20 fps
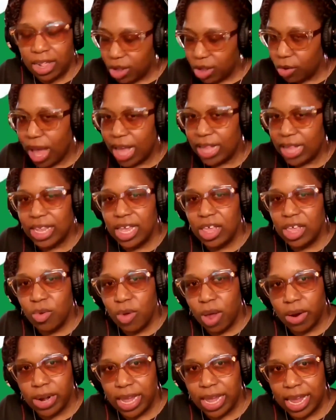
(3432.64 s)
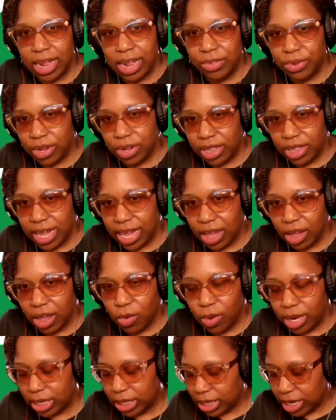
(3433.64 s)
so I think you already answered the second
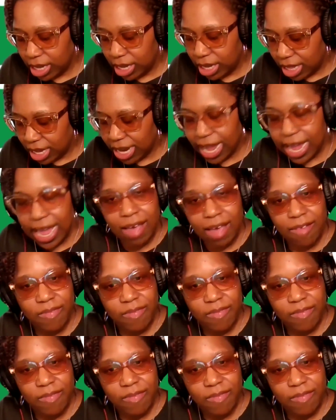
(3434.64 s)
question. Today I